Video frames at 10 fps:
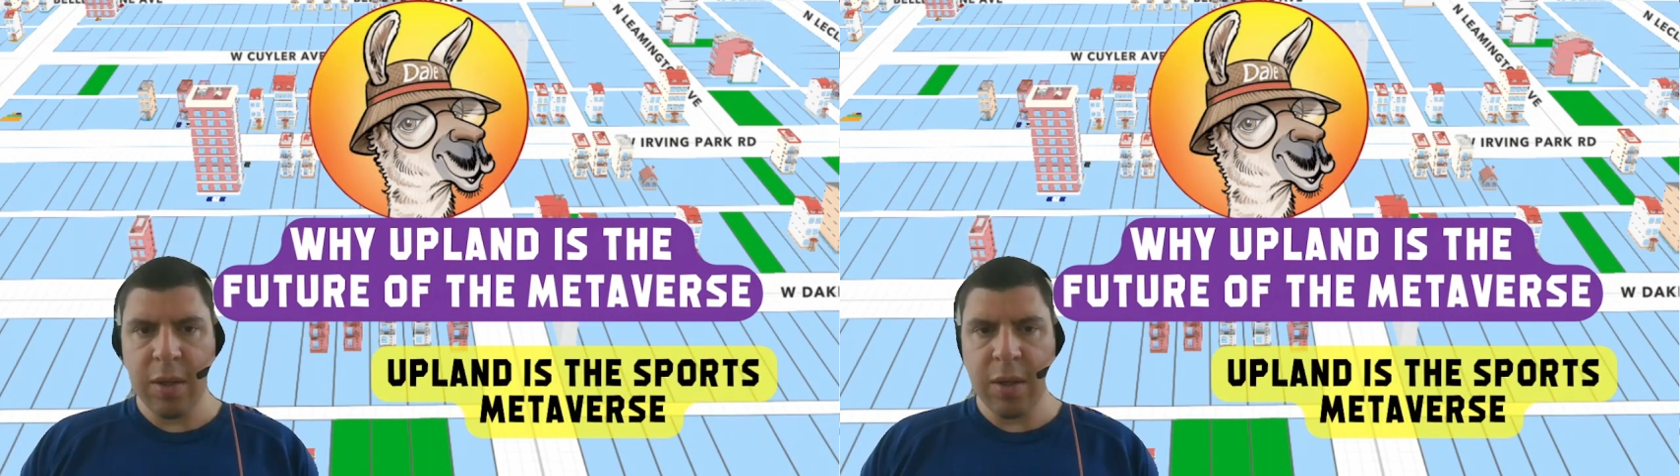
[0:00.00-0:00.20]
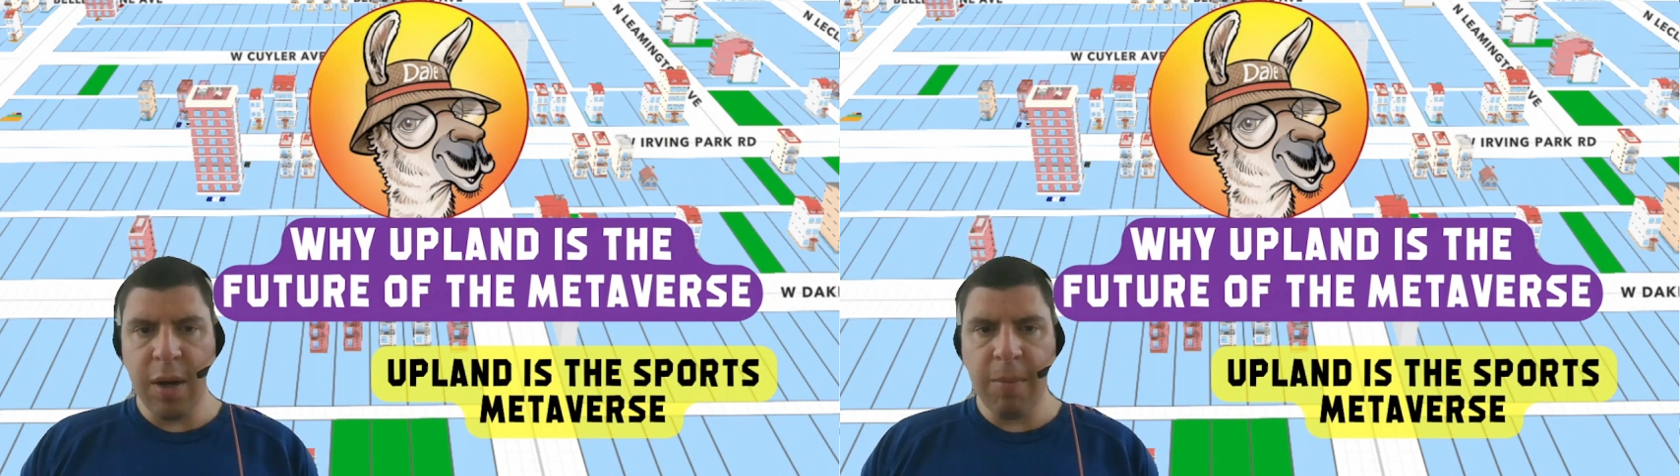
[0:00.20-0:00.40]

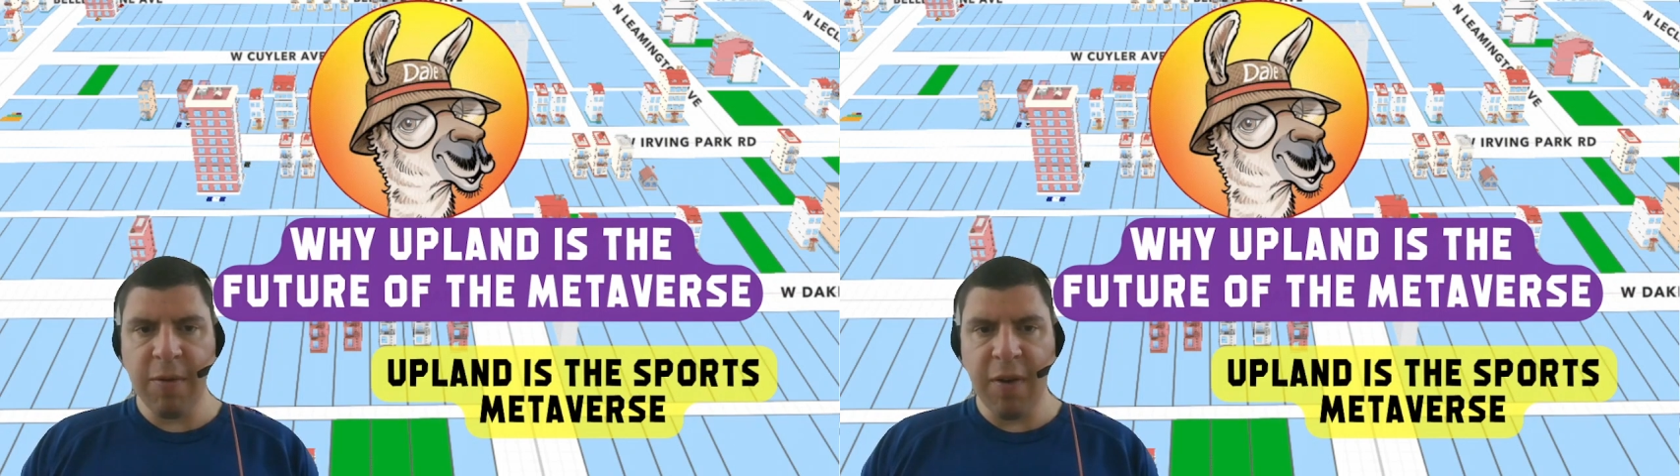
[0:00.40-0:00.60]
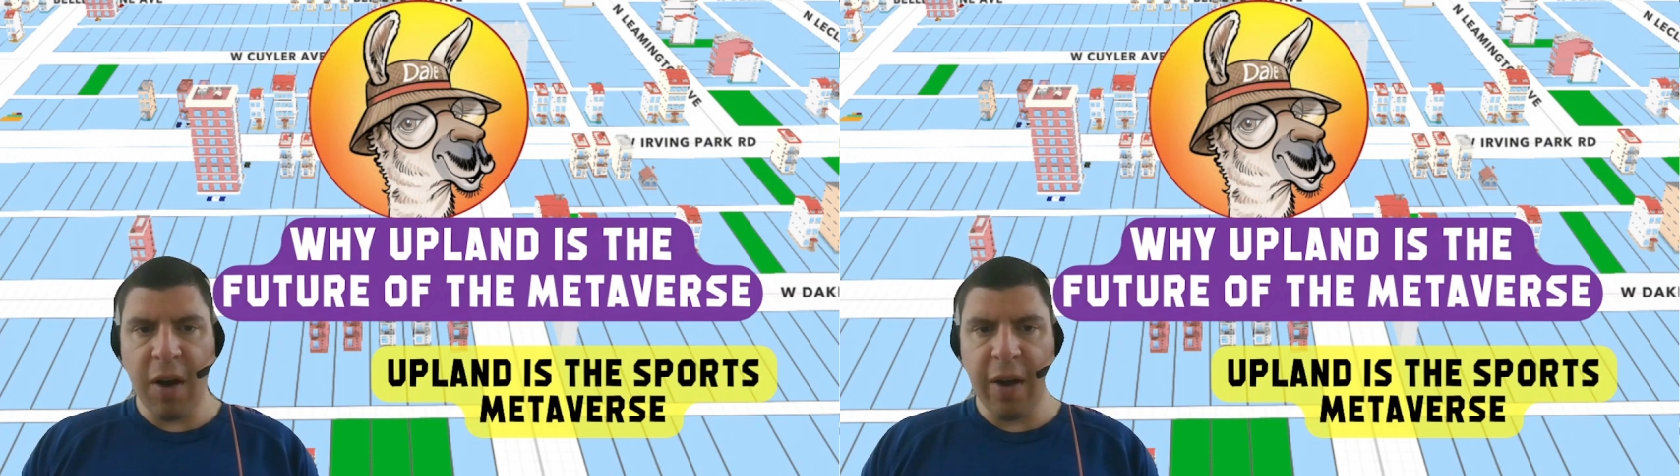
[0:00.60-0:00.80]
Number
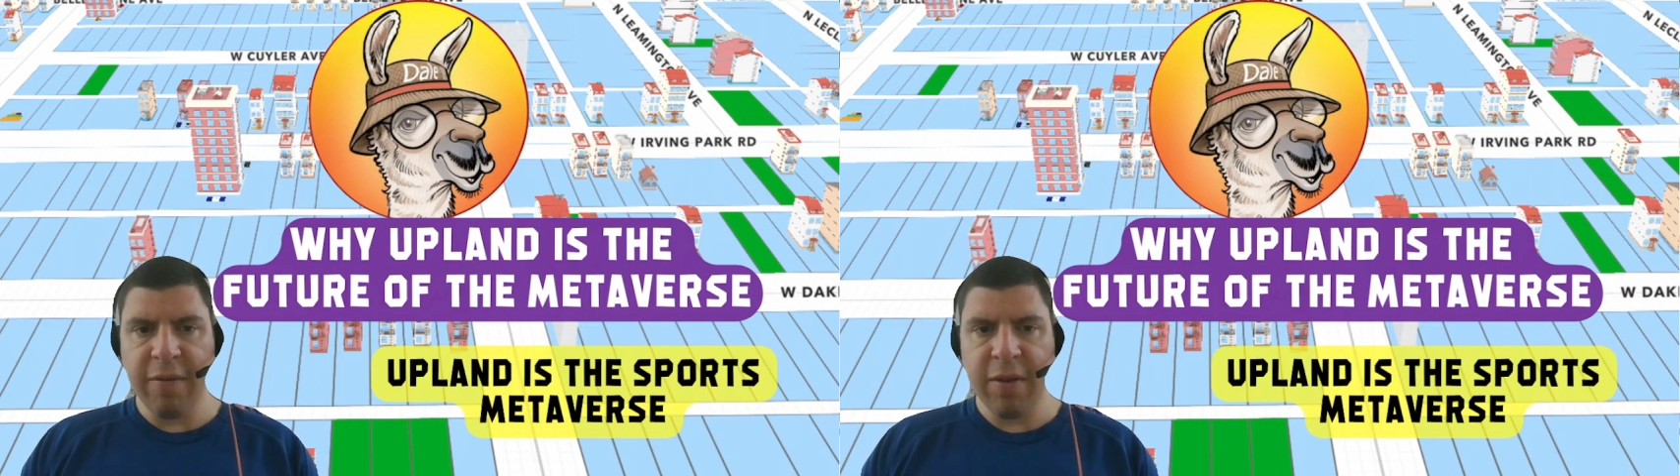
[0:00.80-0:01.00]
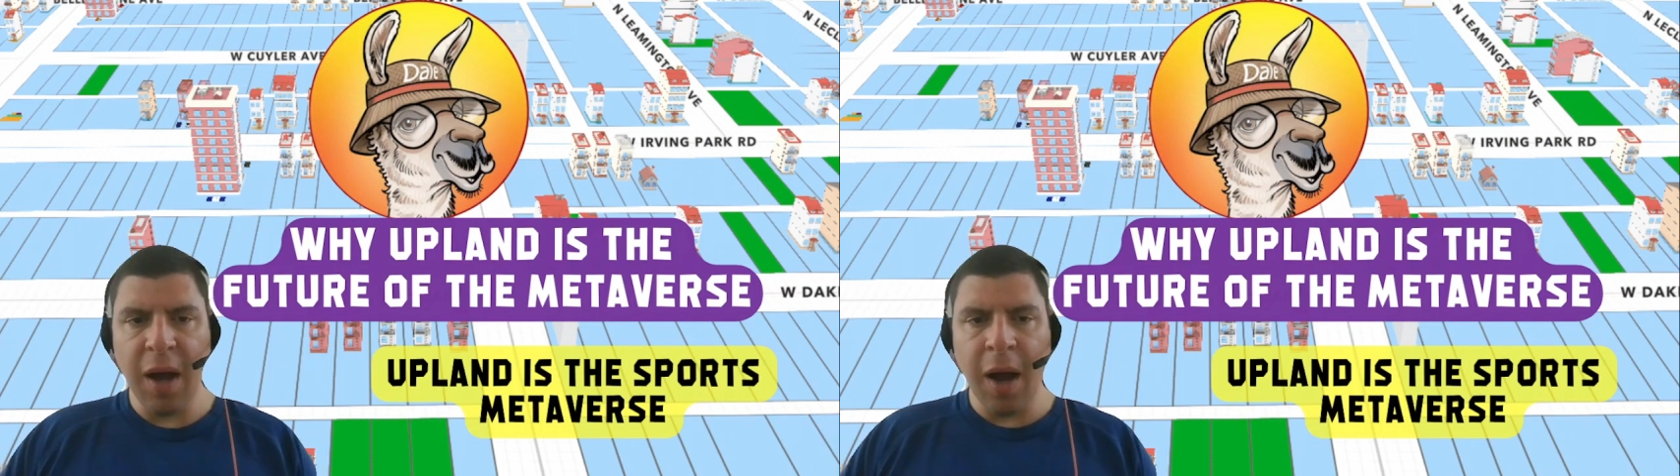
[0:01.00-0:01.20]

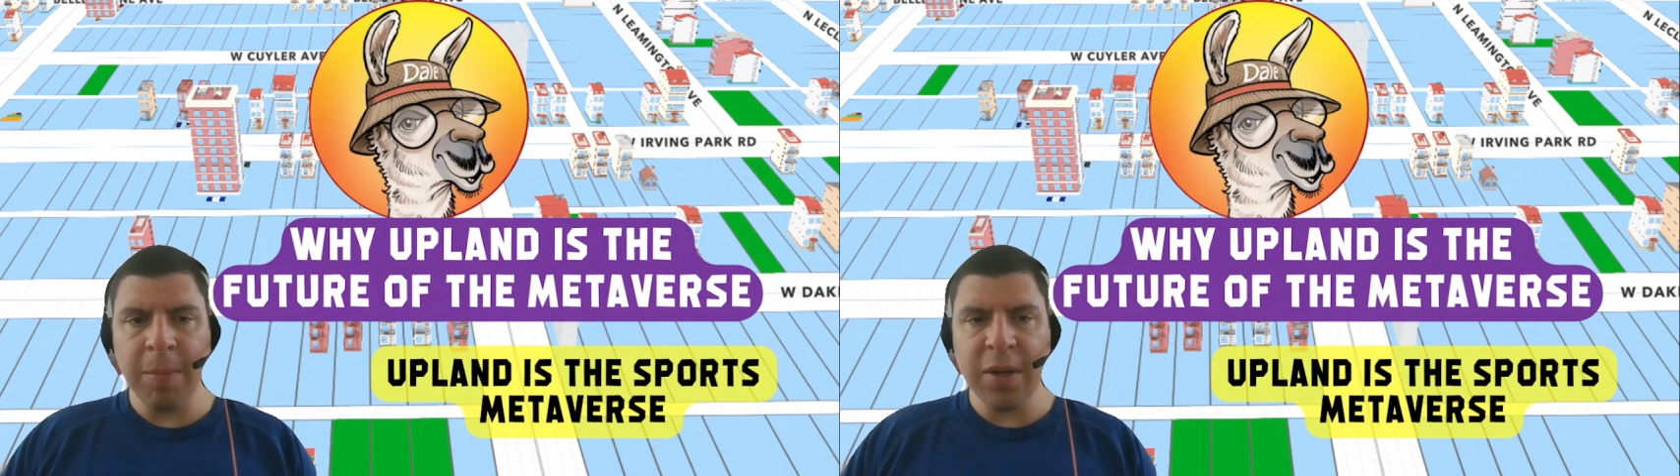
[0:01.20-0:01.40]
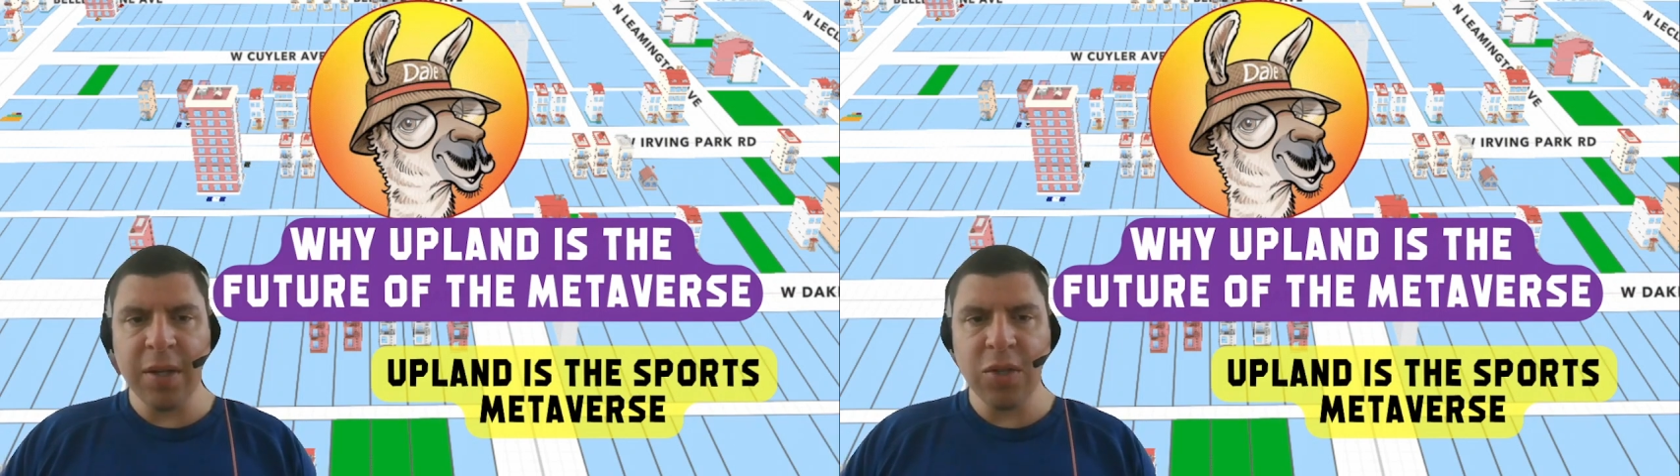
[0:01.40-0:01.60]
5.
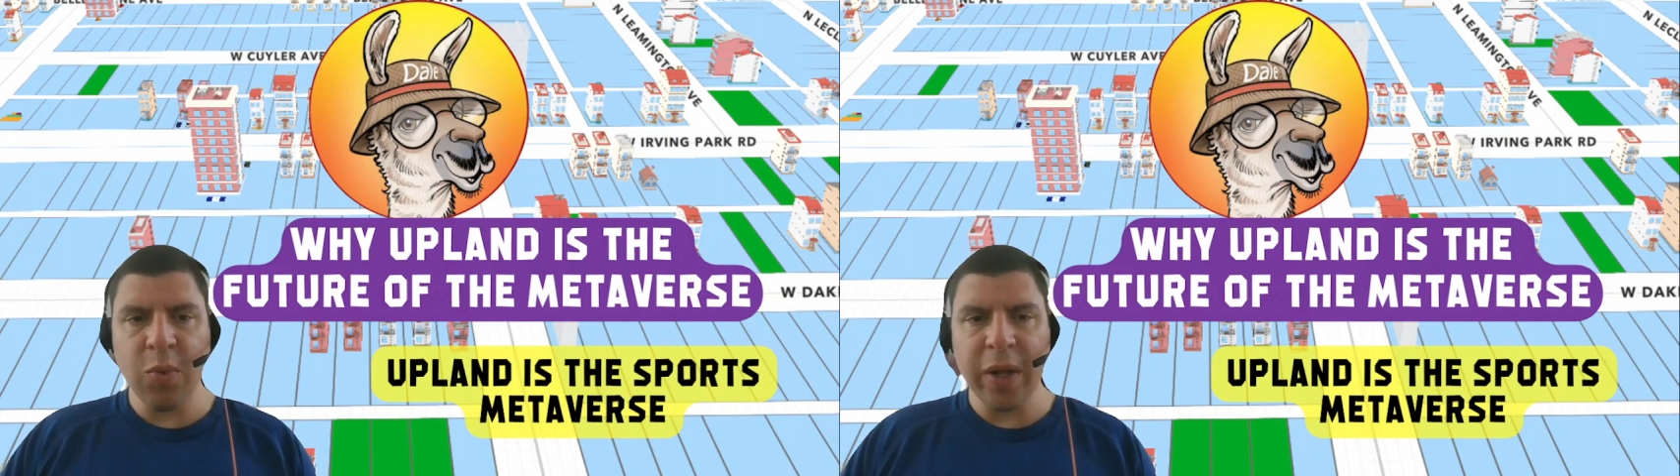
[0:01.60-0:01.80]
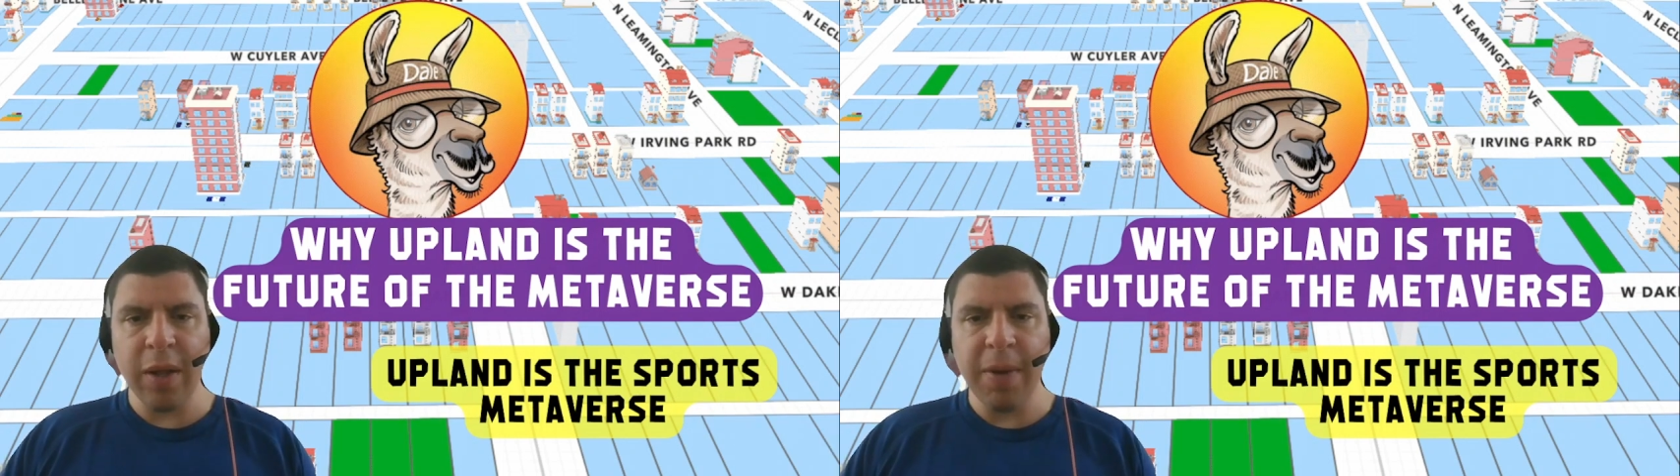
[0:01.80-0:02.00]
Upland is quickly